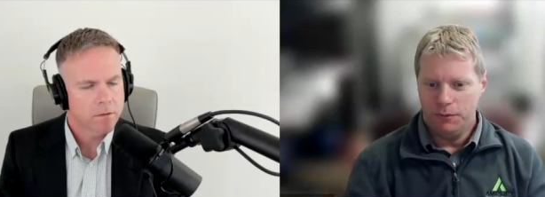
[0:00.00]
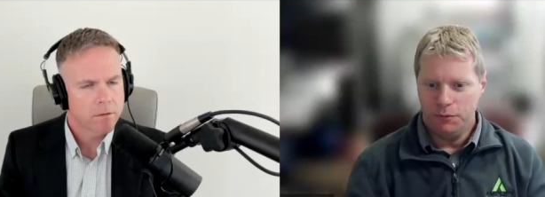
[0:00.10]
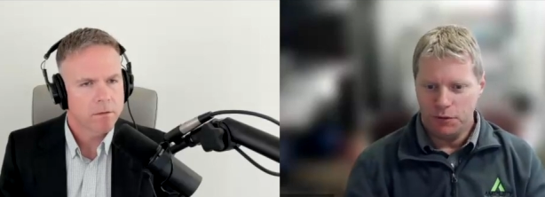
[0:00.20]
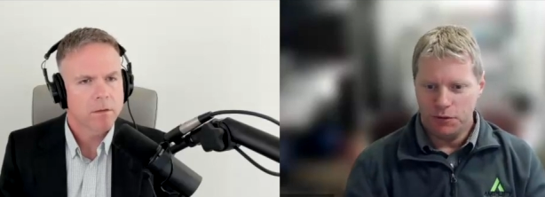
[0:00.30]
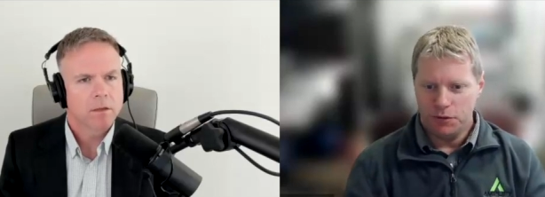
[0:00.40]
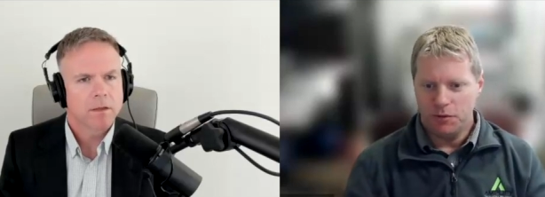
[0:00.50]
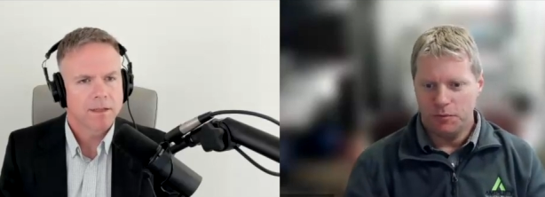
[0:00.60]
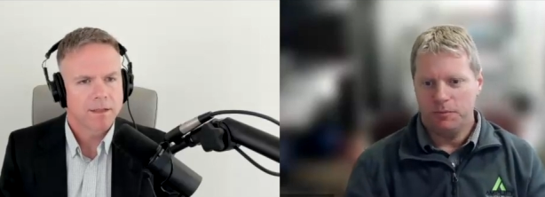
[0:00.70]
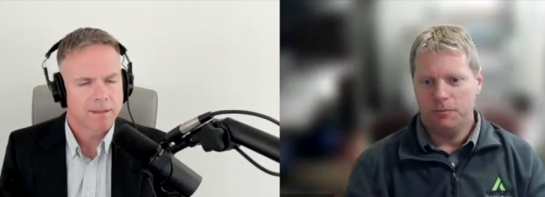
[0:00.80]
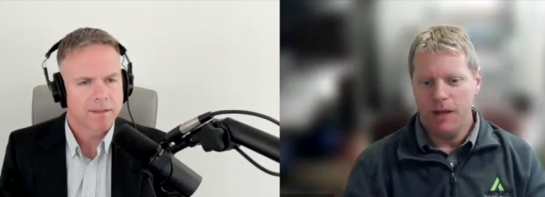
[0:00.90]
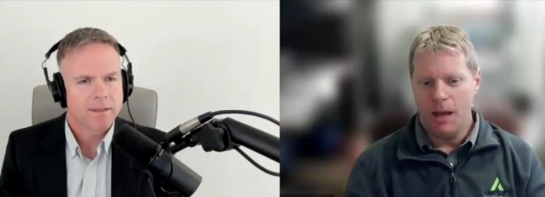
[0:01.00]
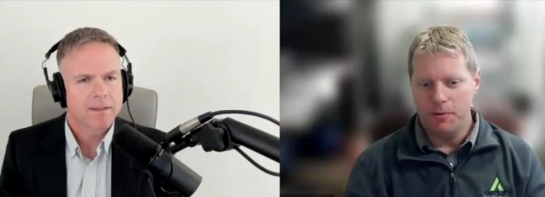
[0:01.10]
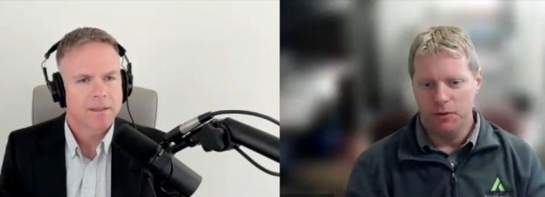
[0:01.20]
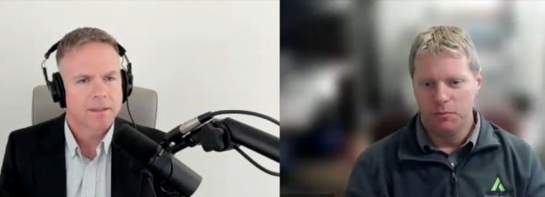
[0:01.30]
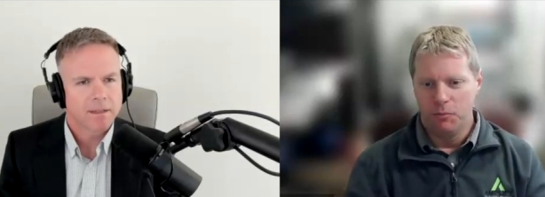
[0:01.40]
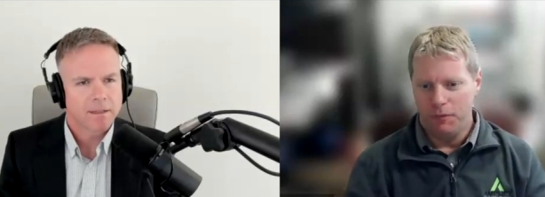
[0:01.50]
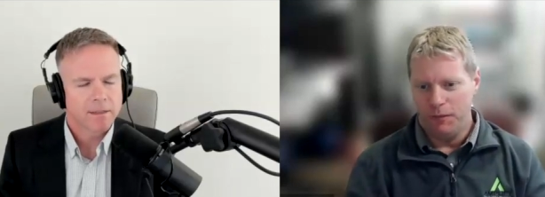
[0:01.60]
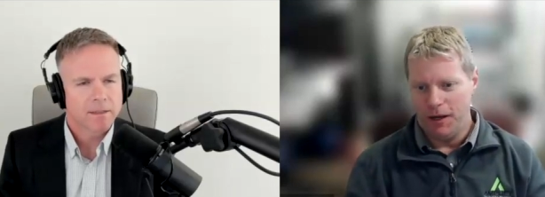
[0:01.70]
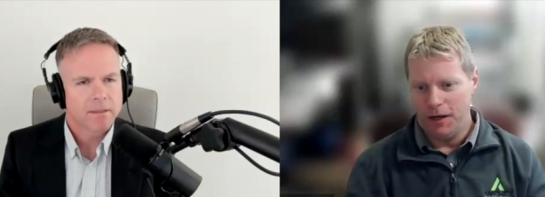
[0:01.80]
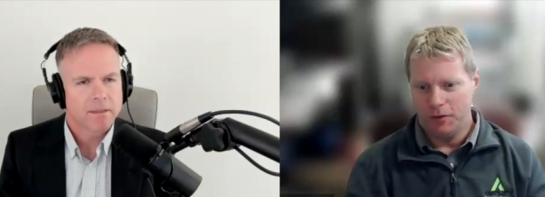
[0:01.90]
Speaker 1: this this episode's more for a
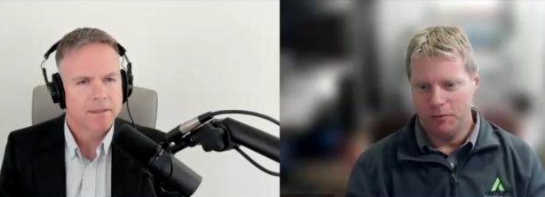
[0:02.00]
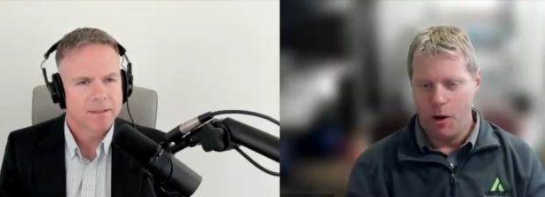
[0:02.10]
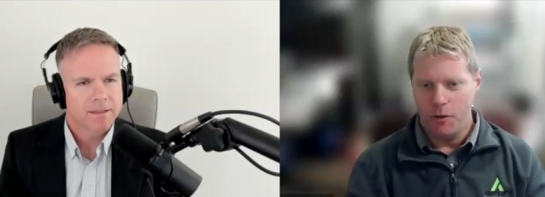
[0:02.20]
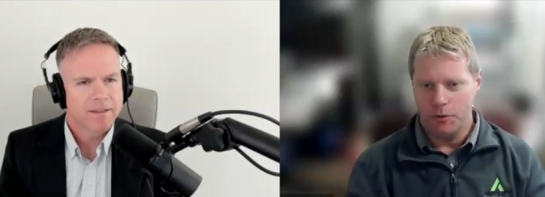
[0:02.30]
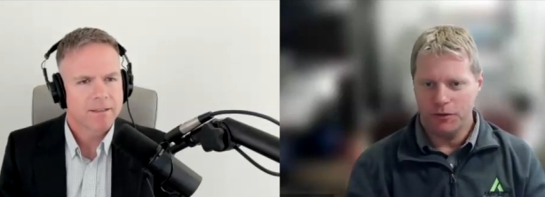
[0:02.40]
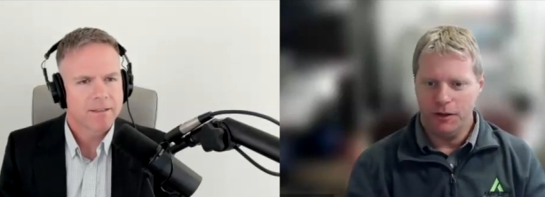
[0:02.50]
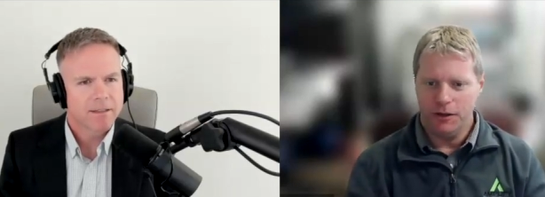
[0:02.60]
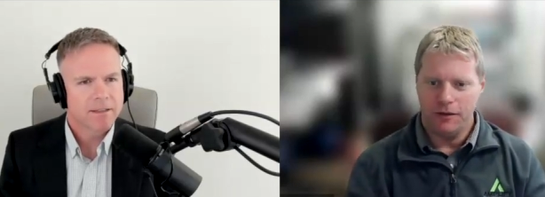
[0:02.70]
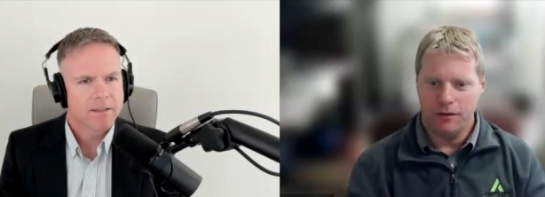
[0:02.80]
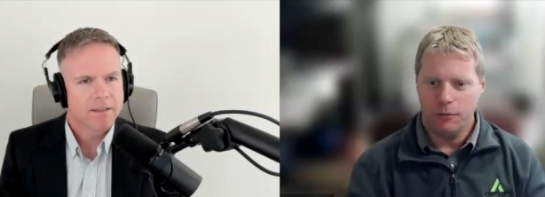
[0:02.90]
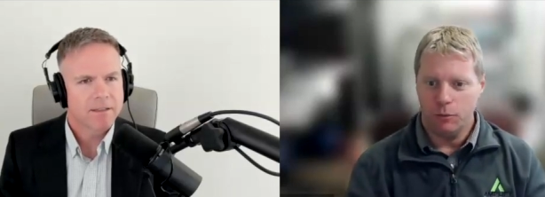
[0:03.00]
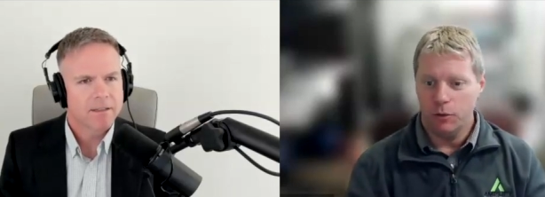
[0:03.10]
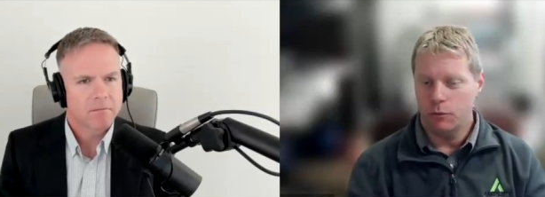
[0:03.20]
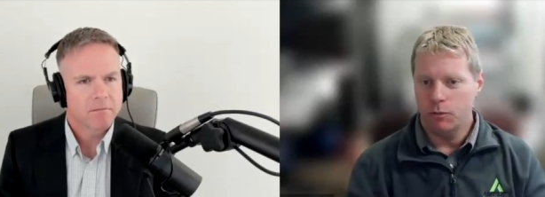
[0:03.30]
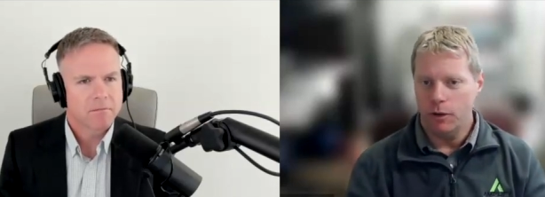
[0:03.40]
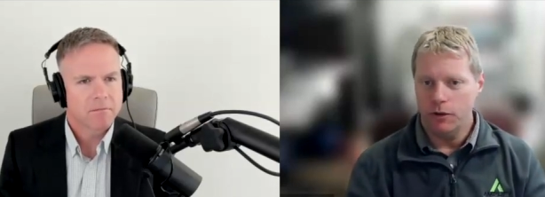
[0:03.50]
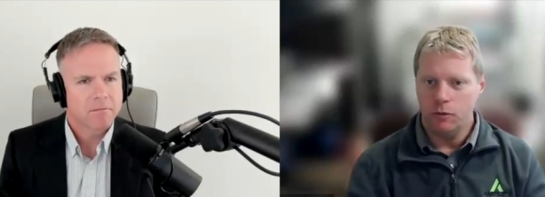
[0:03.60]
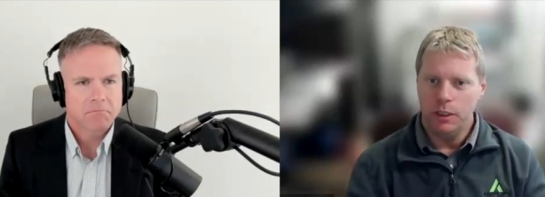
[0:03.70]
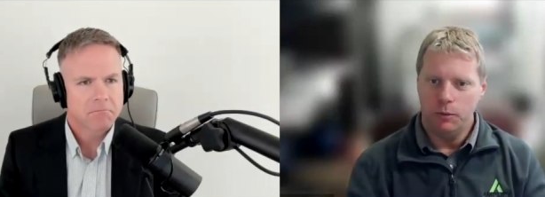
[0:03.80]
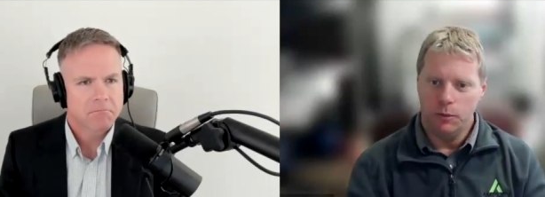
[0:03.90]
lot of the smaller scale guys. Like we're, we're 22
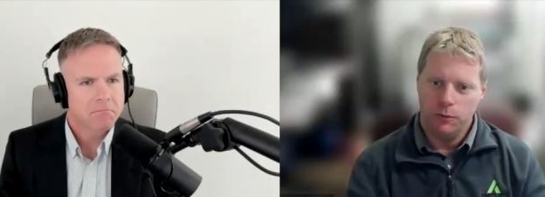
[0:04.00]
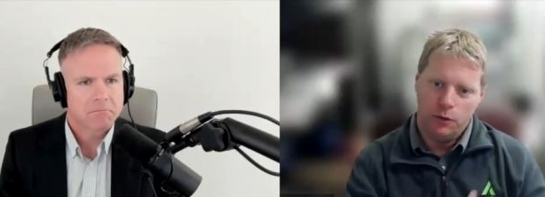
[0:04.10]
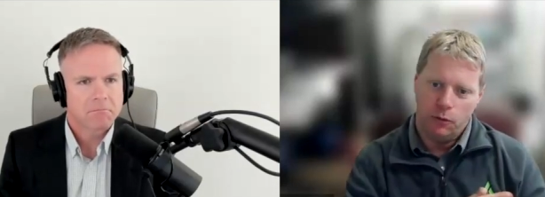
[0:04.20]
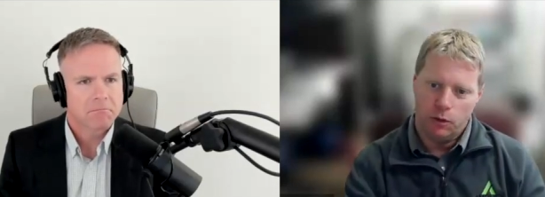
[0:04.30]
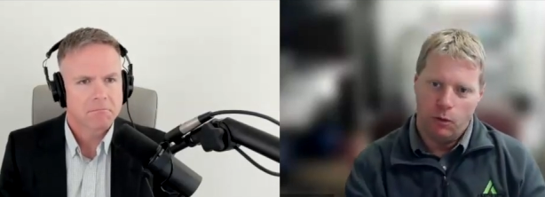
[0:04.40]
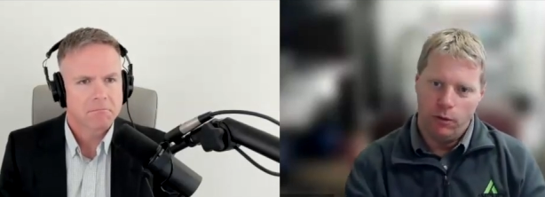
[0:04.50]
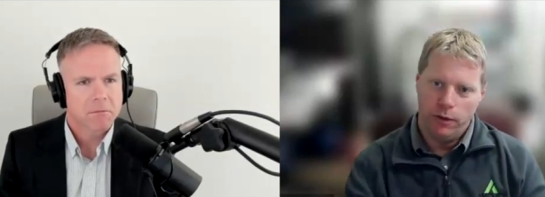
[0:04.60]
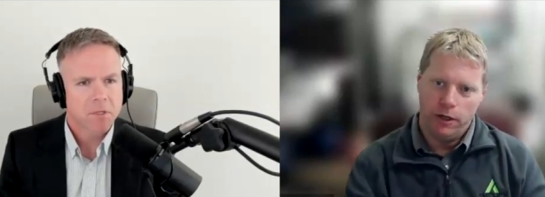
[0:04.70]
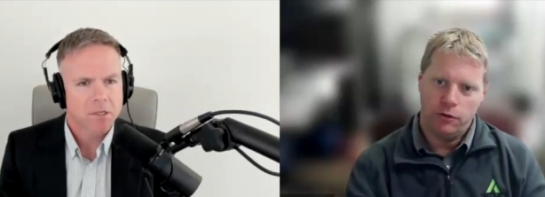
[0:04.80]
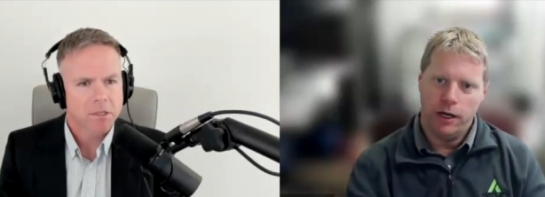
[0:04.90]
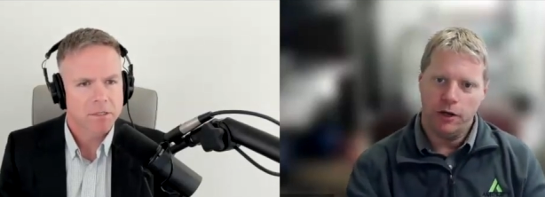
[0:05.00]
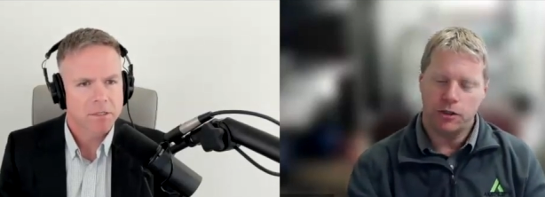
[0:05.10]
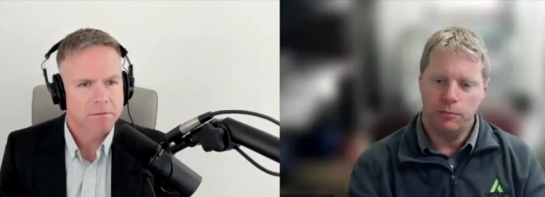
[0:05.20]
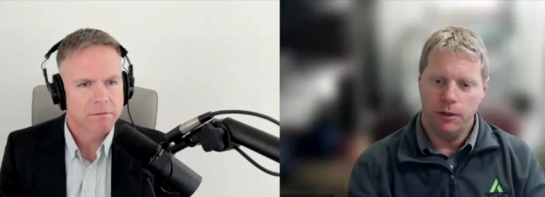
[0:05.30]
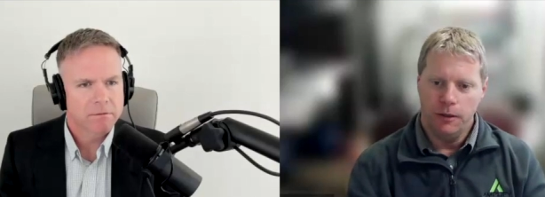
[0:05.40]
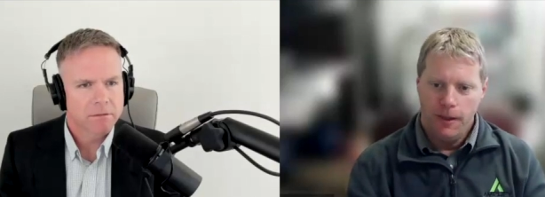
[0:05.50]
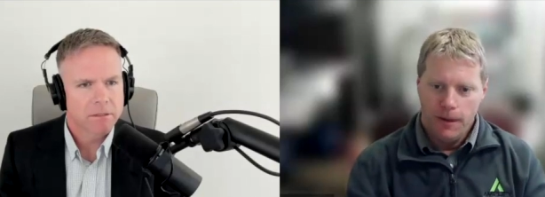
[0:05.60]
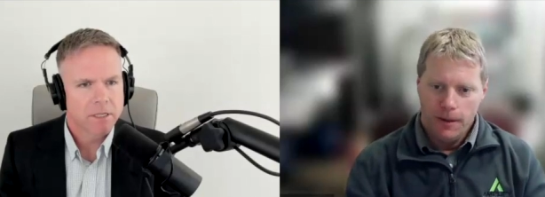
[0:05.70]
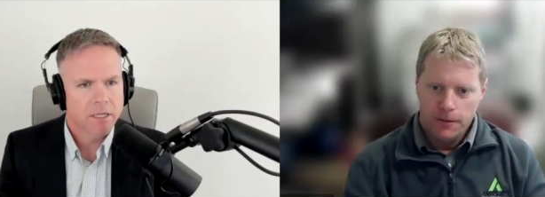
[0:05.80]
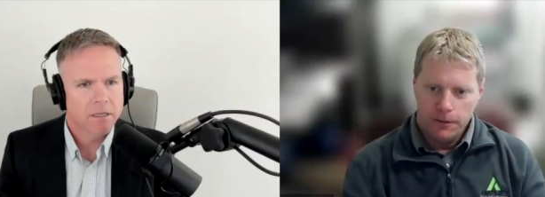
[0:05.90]
people, you know, we're going in. Oh, good.
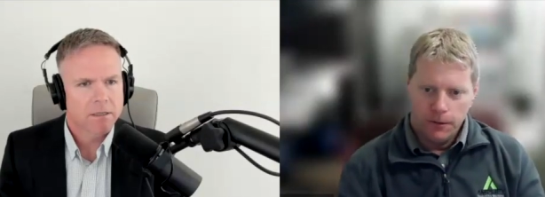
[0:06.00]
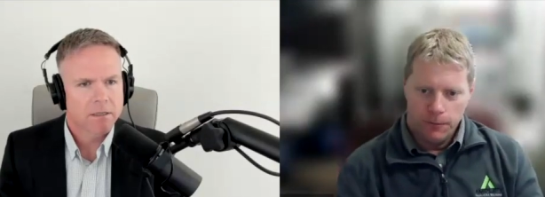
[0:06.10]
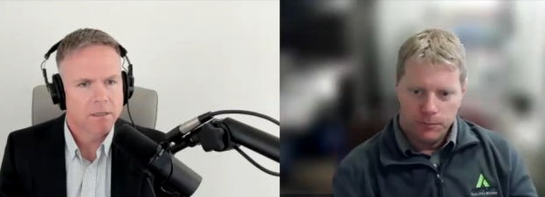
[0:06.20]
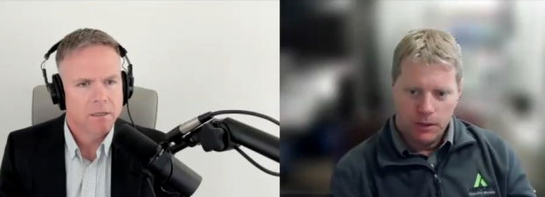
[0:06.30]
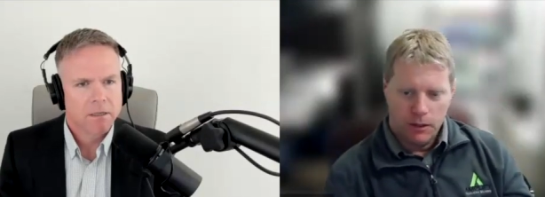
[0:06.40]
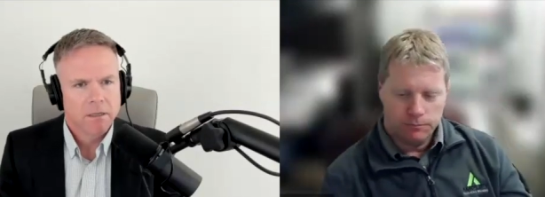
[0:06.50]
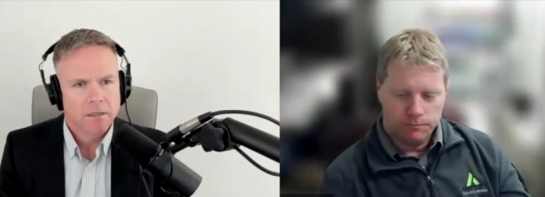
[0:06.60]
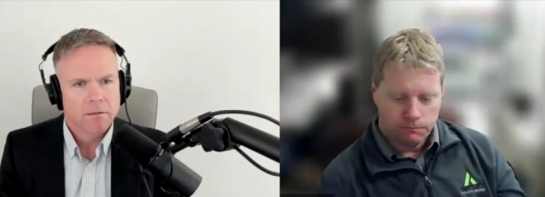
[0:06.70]
Yeah. You know, um,